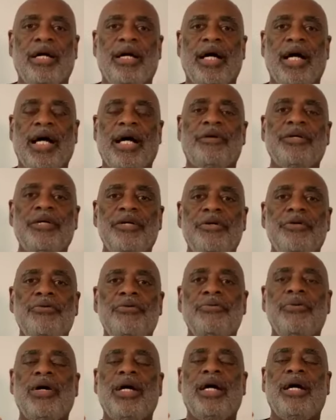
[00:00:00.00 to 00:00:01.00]
How do
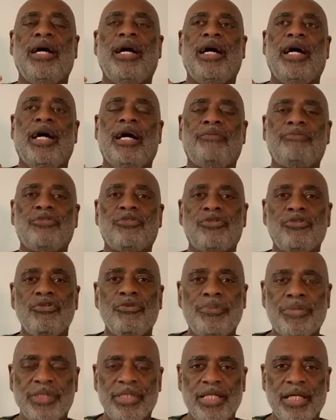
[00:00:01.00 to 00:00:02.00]
you have
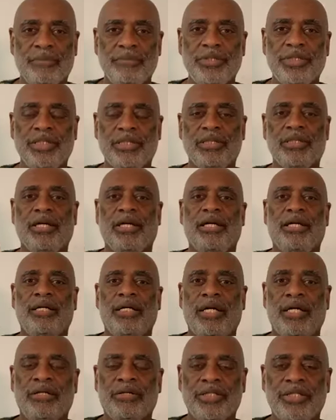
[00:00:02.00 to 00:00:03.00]
true perception
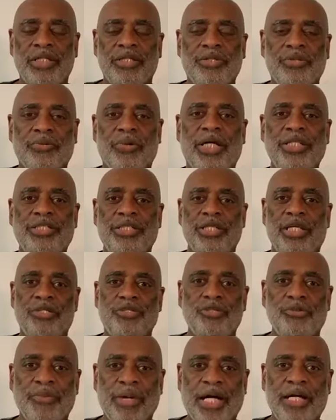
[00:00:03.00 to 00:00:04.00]
in a situation
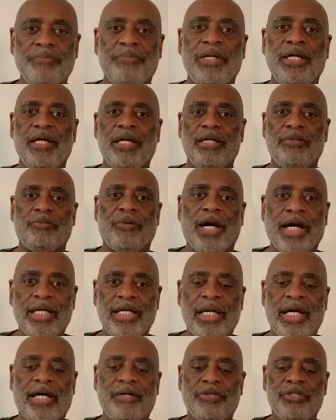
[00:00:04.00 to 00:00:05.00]
that you might be in
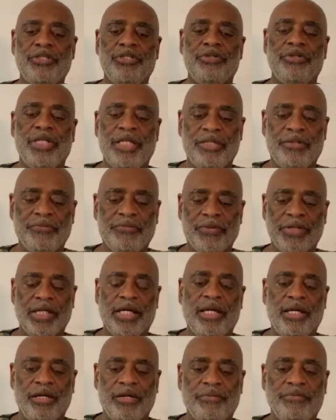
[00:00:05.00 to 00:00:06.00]
right now that you need to
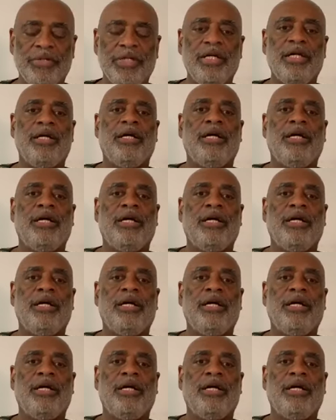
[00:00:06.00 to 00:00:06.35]
forgive?